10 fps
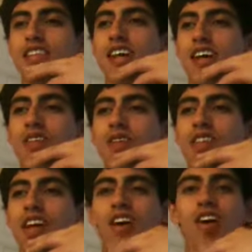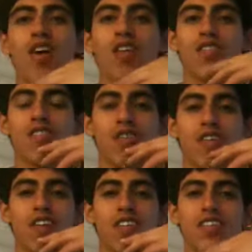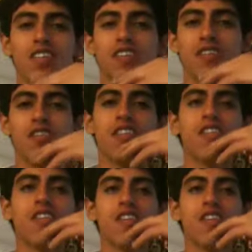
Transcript: how they all go down in history.